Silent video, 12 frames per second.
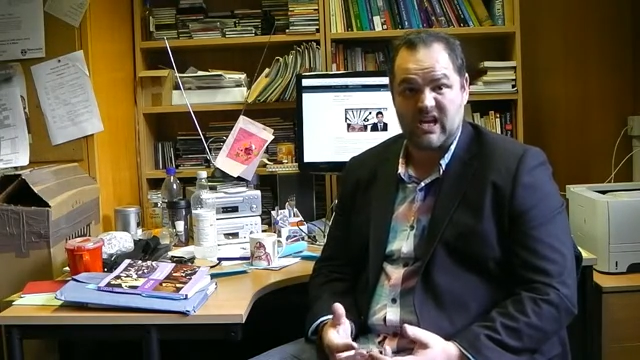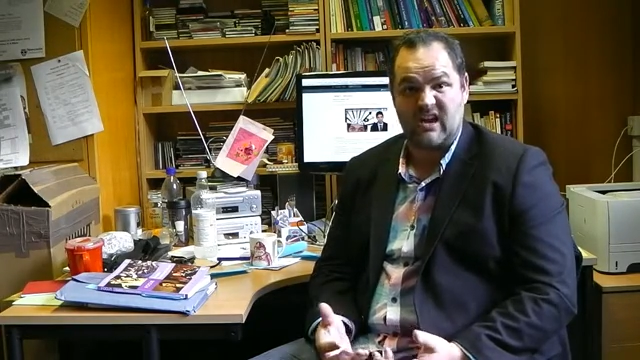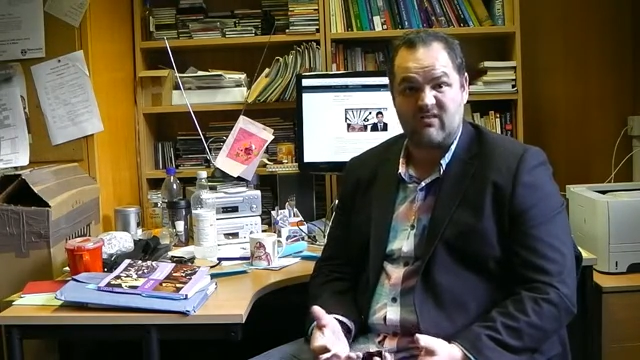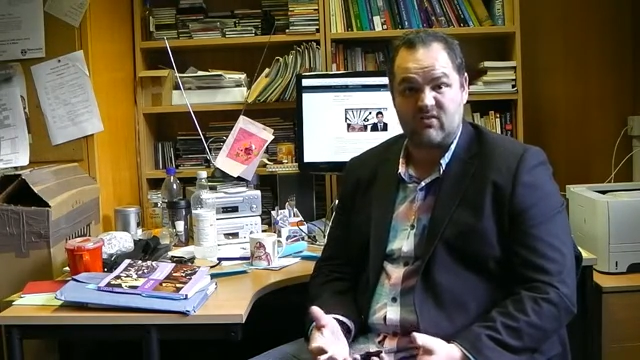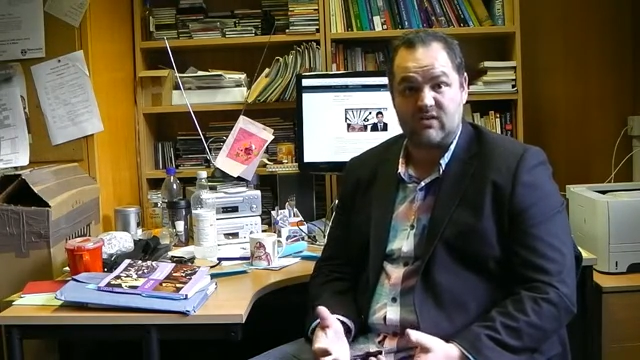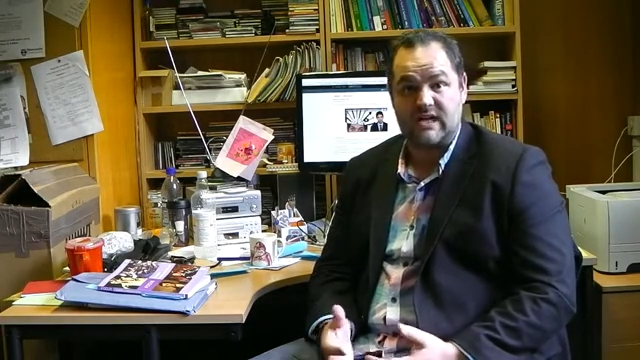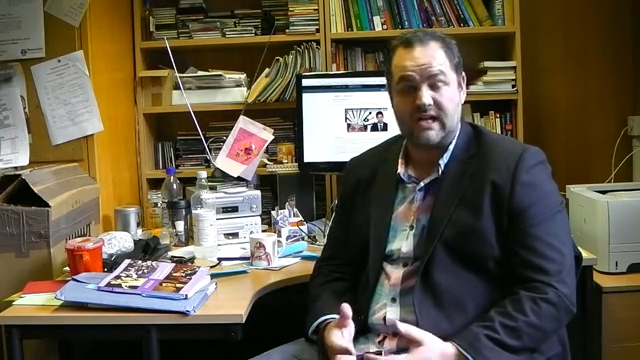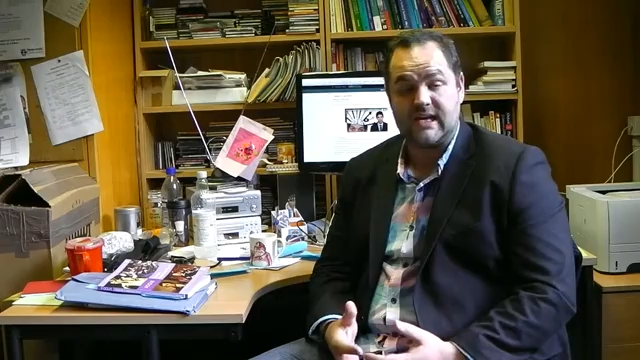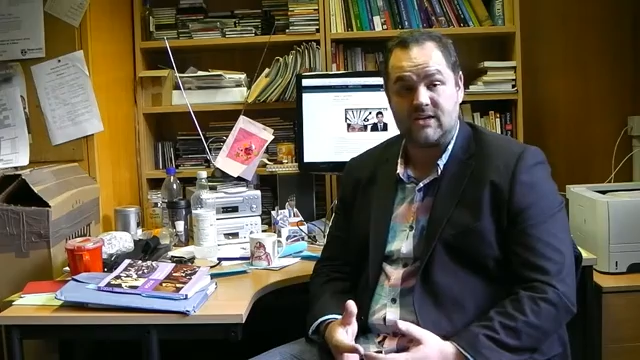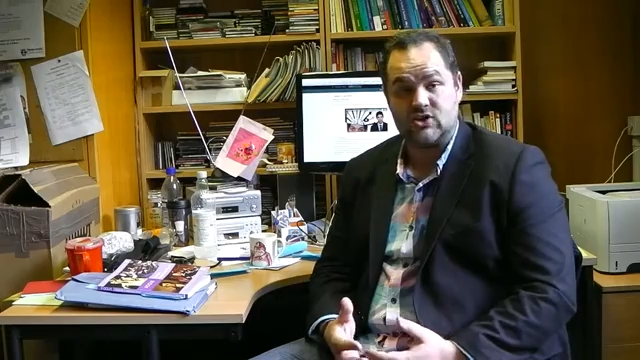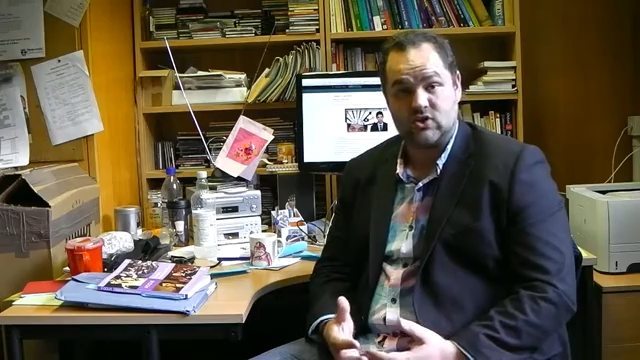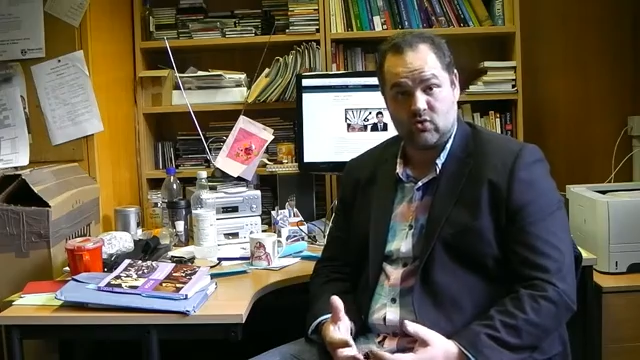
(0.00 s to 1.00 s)
everyday
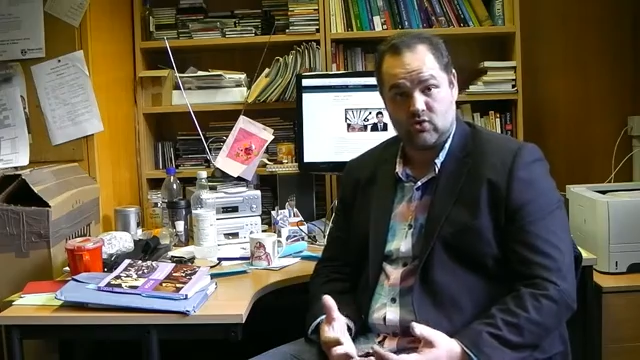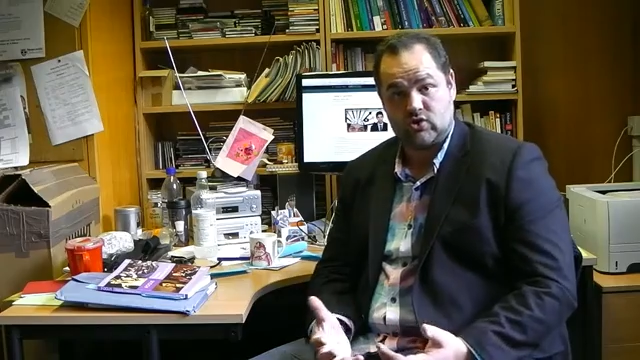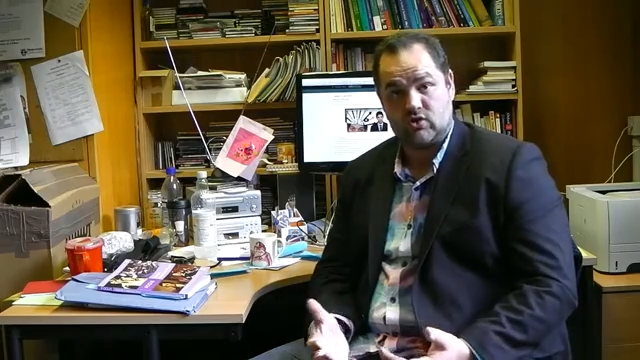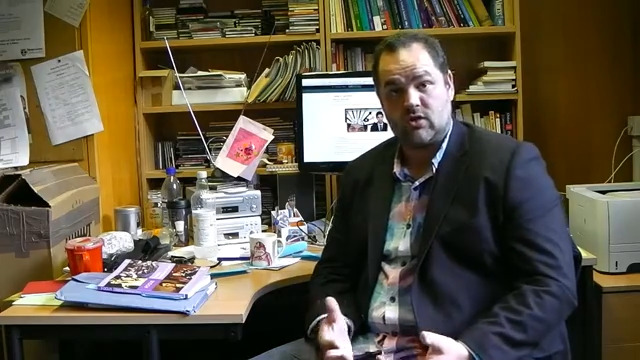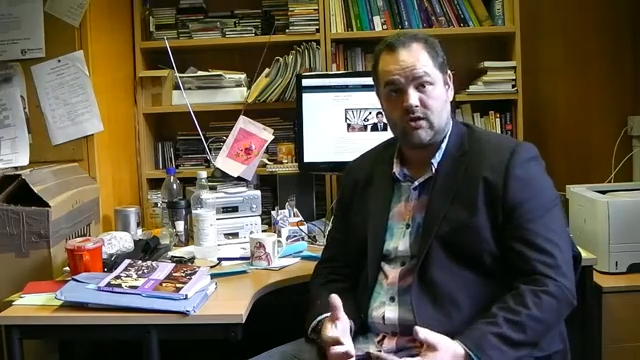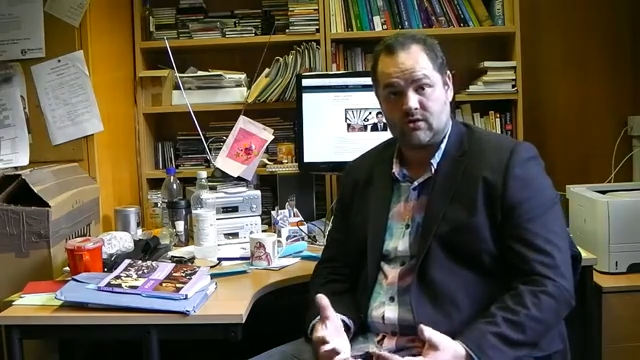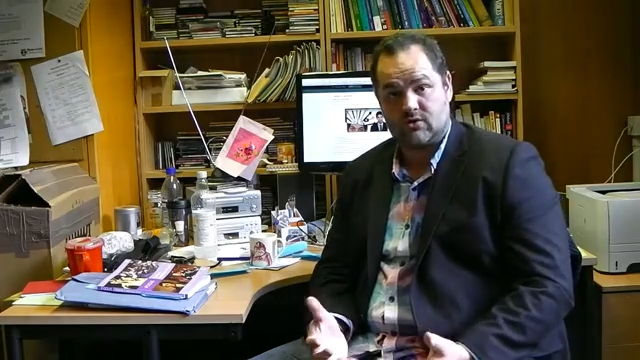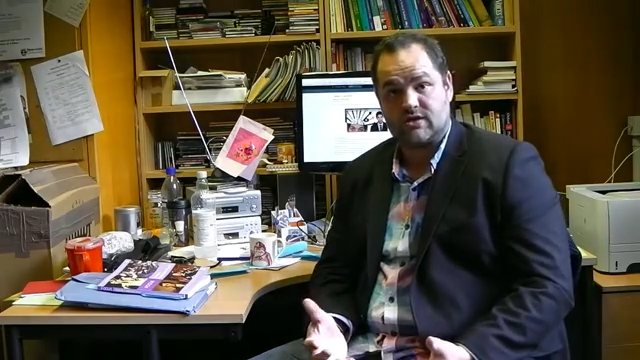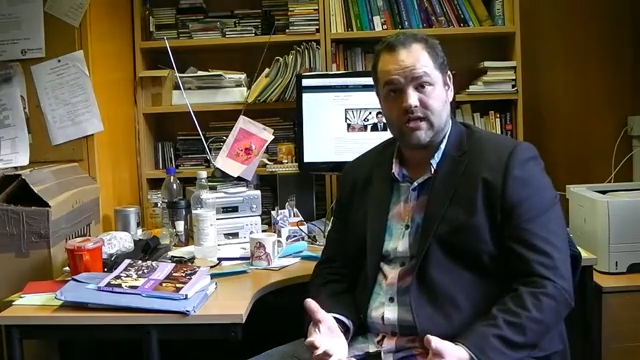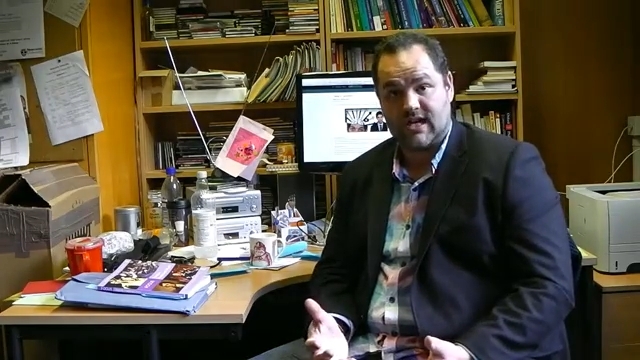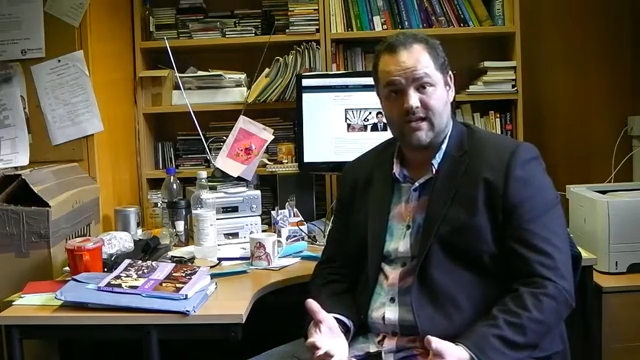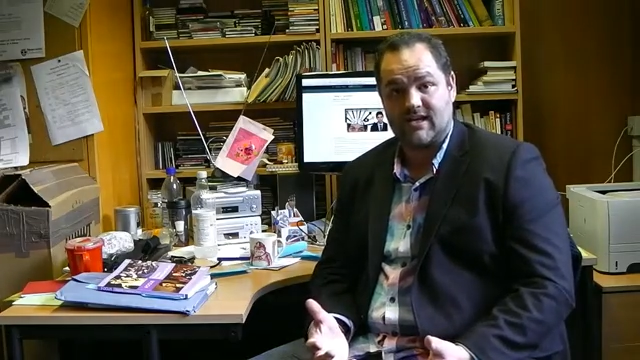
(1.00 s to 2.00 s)
social
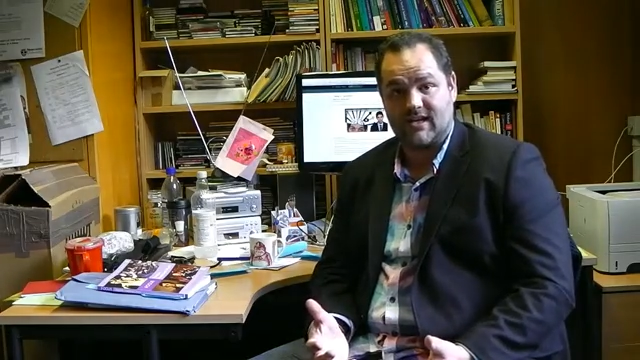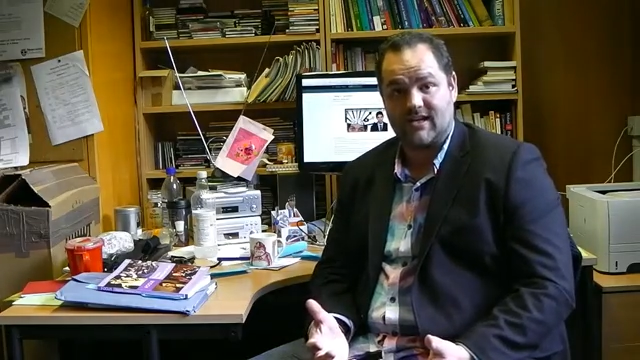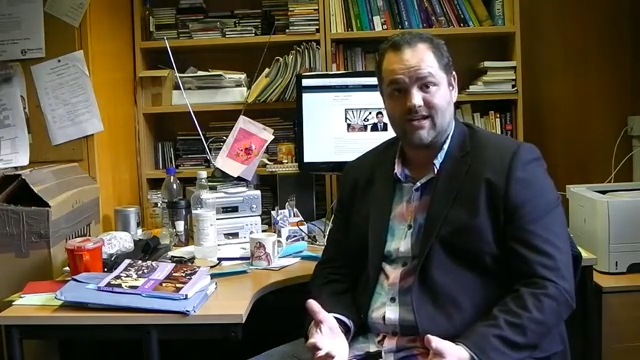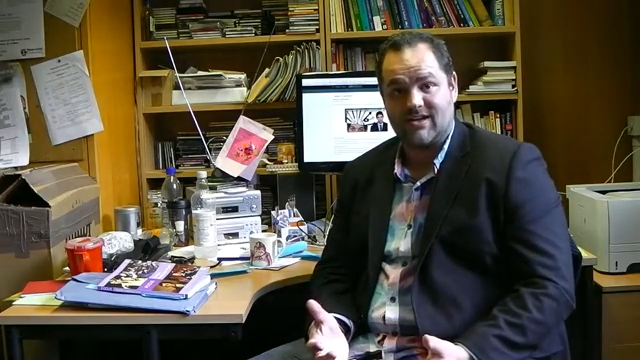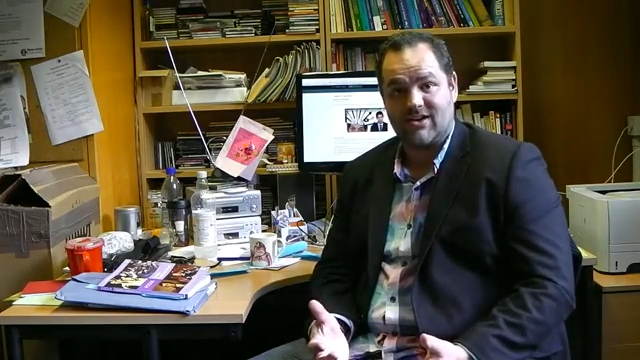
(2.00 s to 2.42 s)
understanding